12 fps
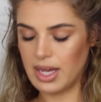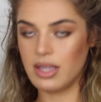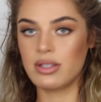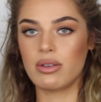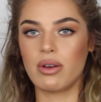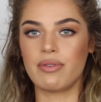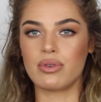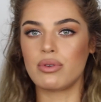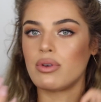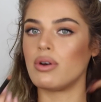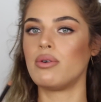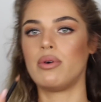line, so I have to
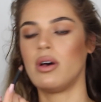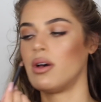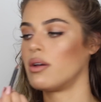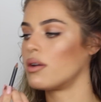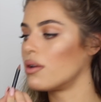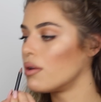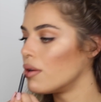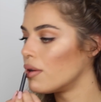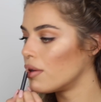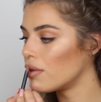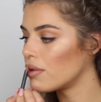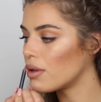go on
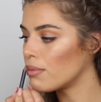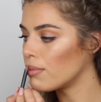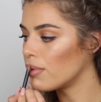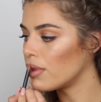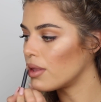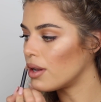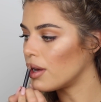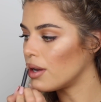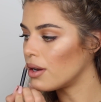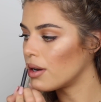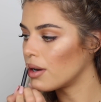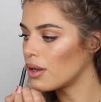top with the
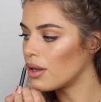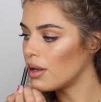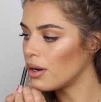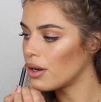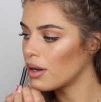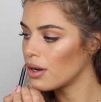liner again.